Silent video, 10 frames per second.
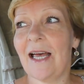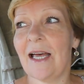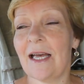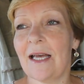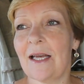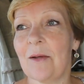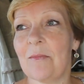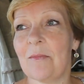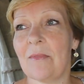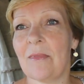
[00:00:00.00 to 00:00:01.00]

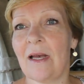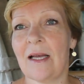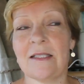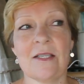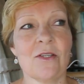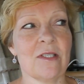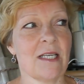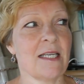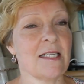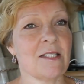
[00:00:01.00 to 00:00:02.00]
And it
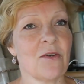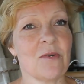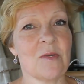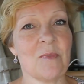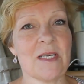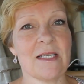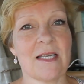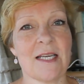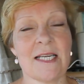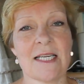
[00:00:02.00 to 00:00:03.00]
looks like it's going to be a
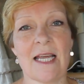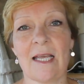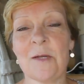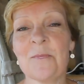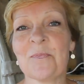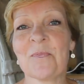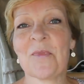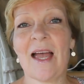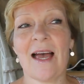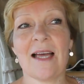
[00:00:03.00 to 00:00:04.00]
sunny day.
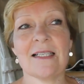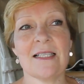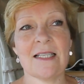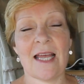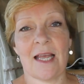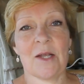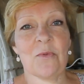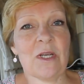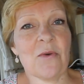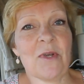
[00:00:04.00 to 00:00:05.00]
And today
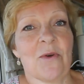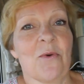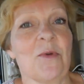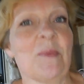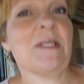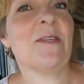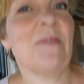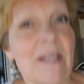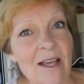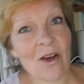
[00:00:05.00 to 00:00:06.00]
we're going on a bit of
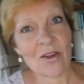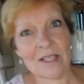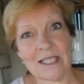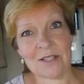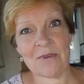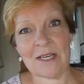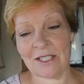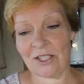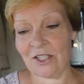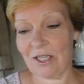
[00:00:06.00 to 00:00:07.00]
a yarny
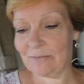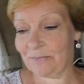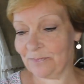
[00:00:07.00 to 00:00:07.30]
adventure.